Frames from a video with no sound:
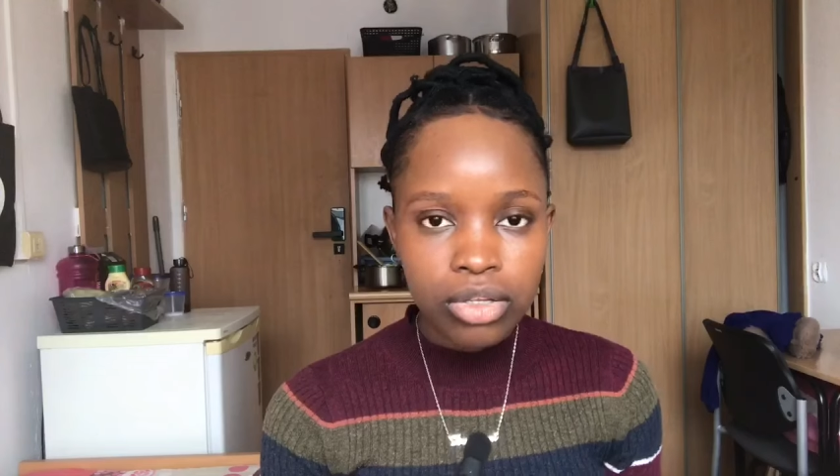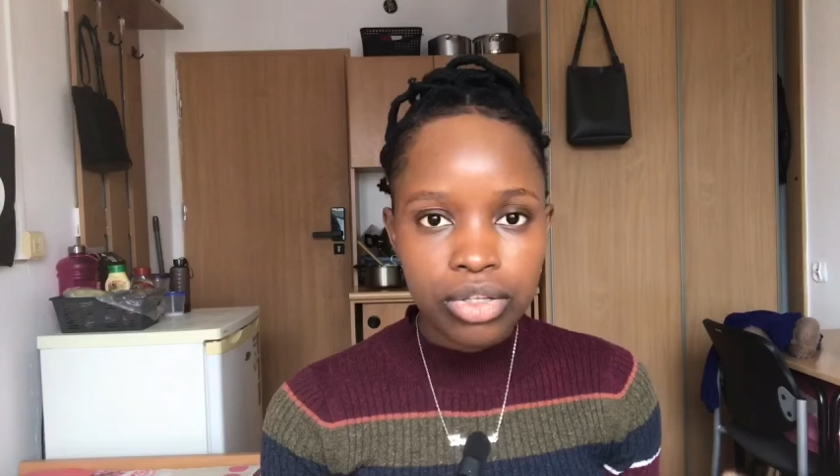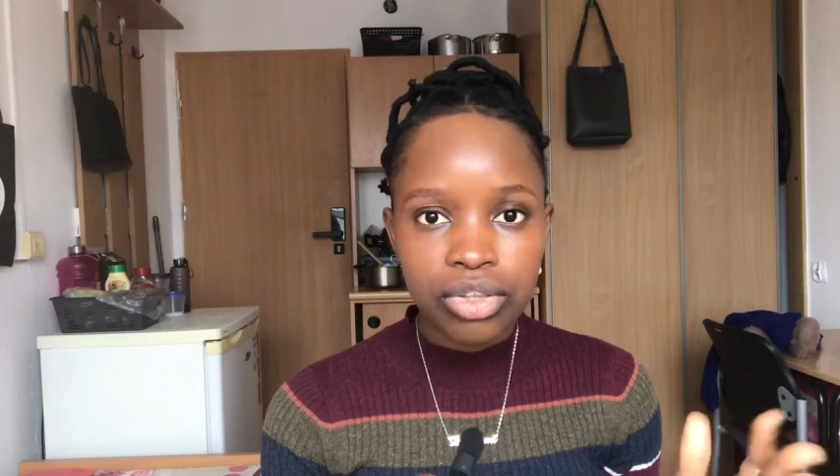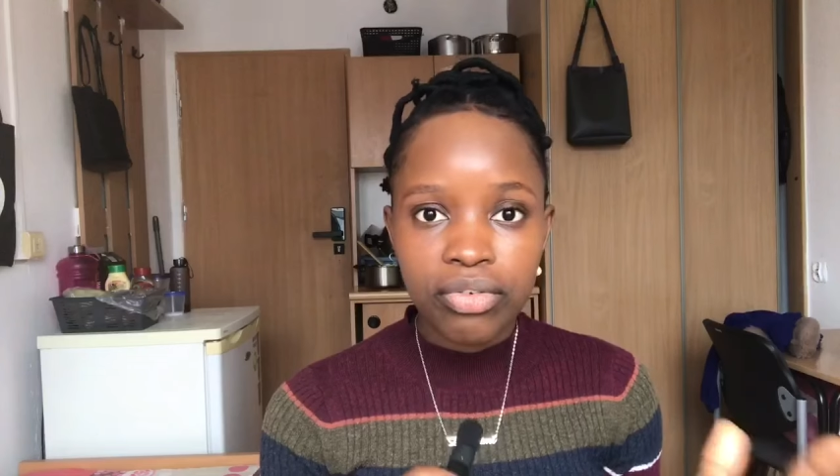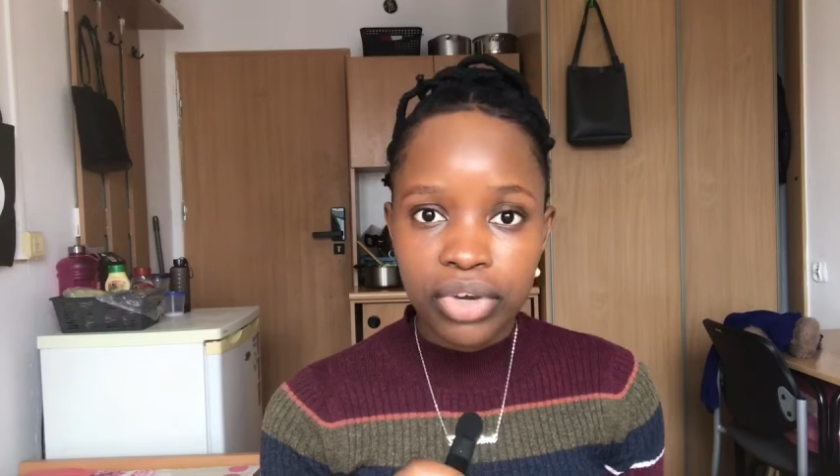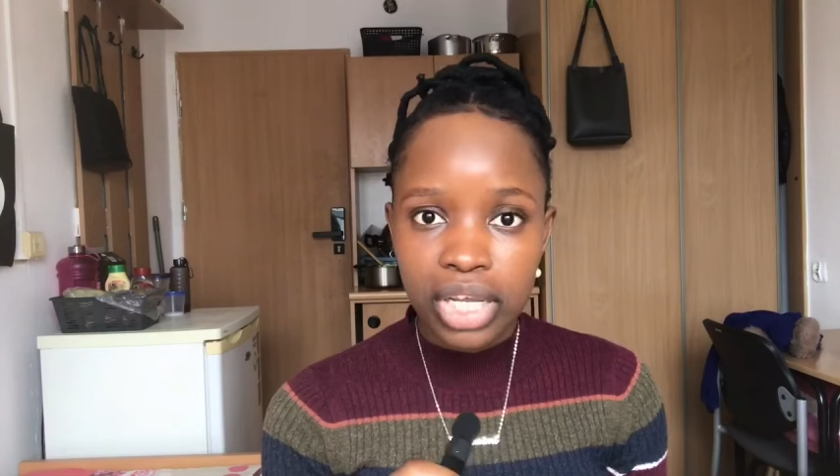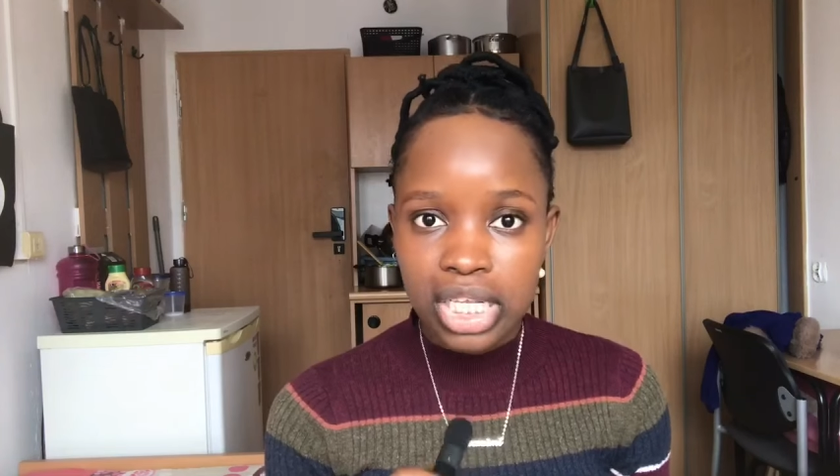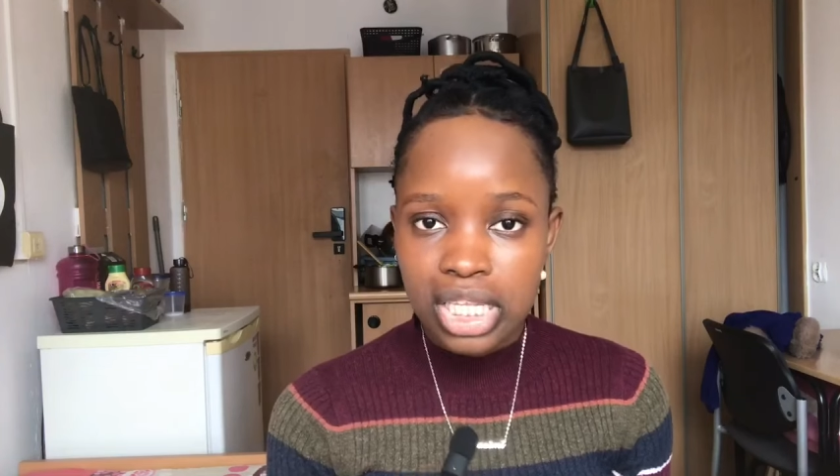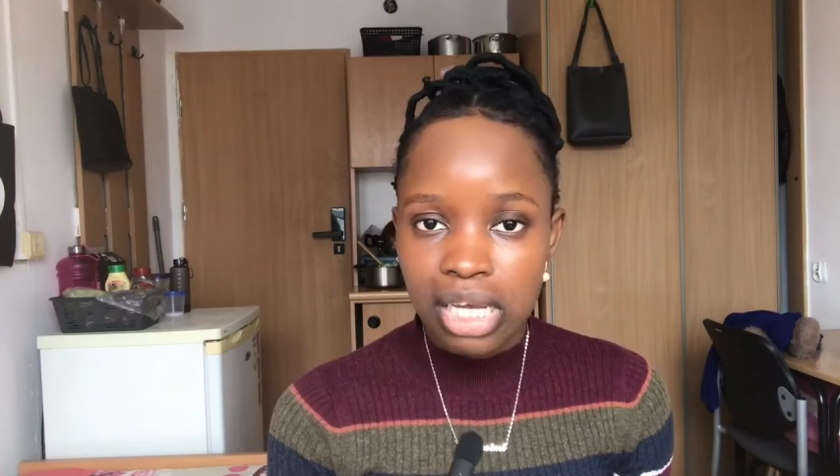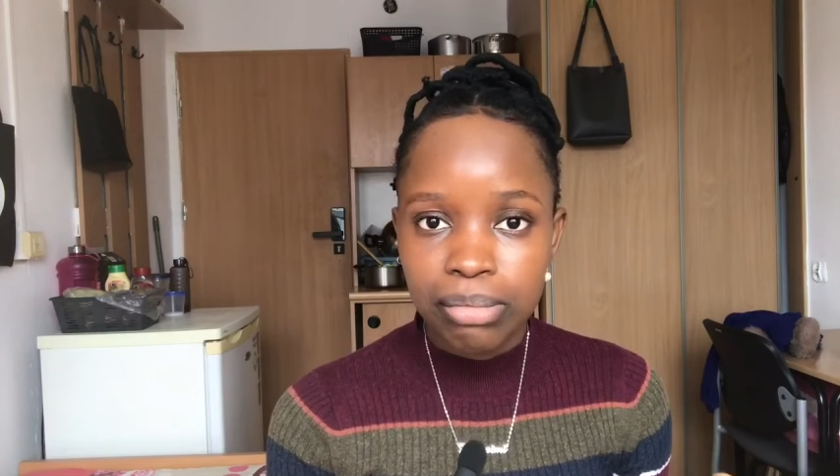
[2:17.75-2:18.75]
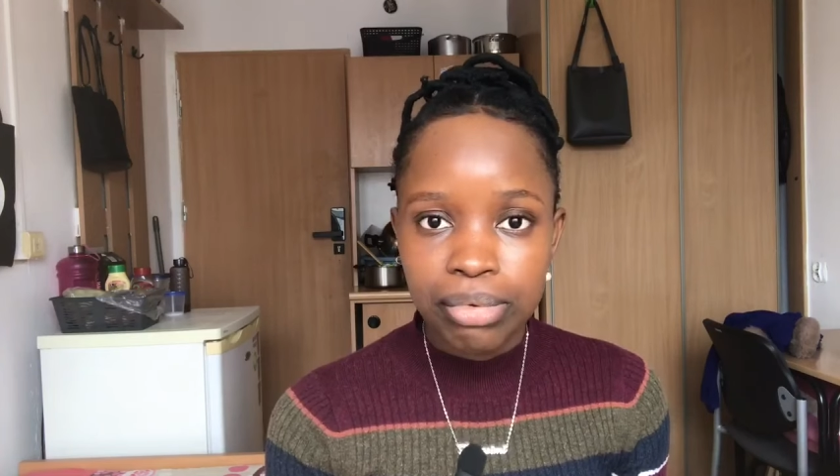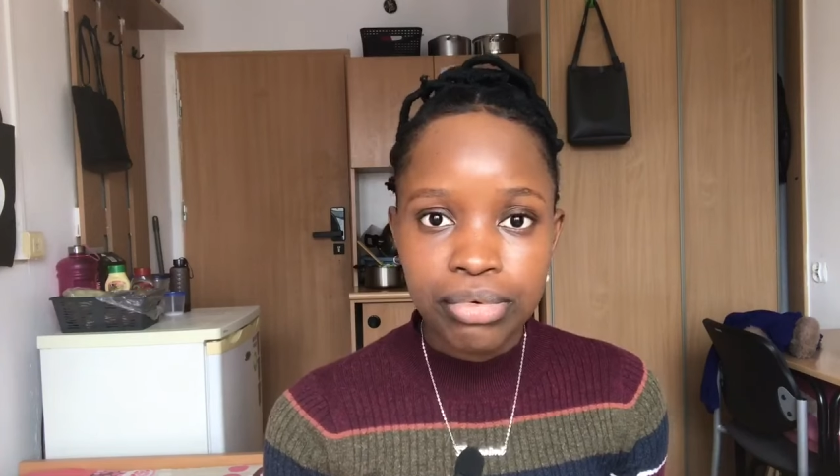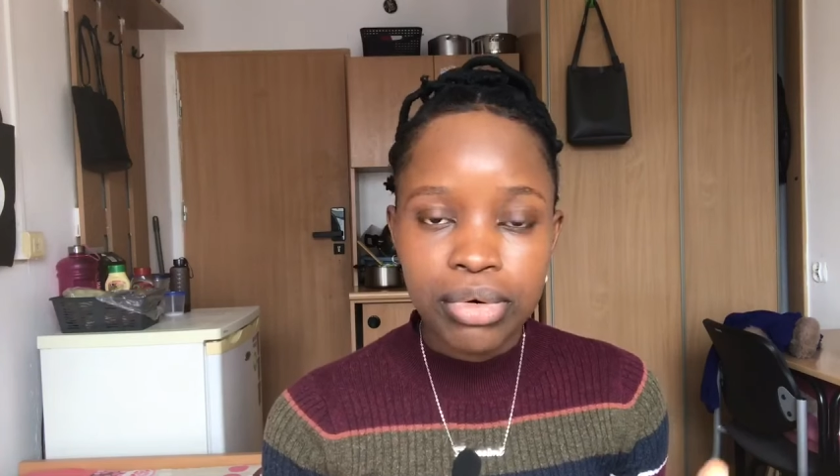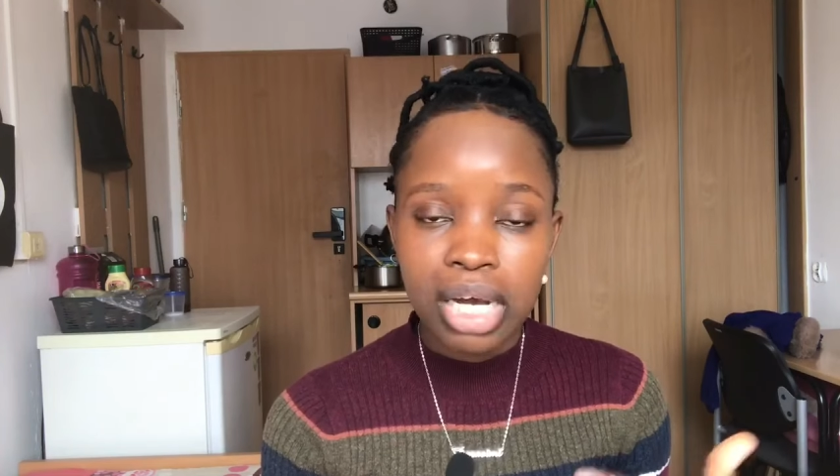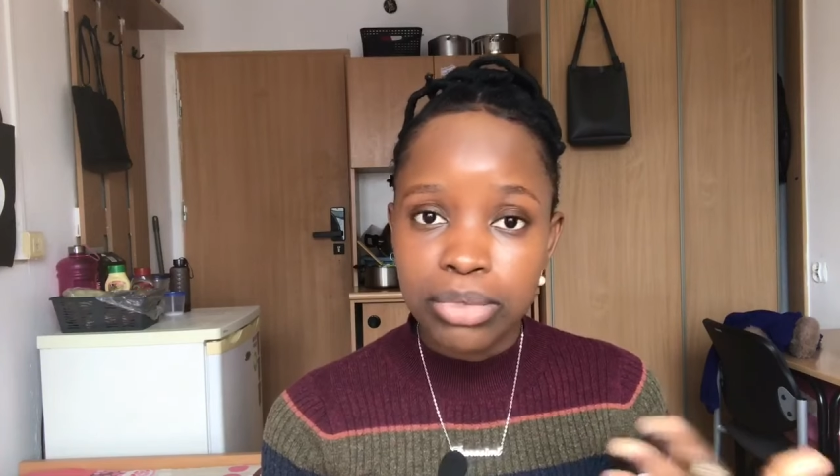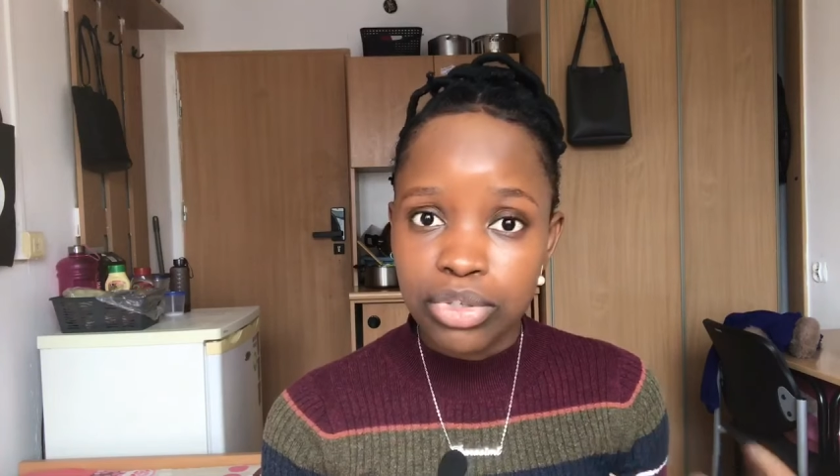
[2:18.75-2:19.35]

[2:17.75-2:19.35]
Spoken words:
So, for example, I'm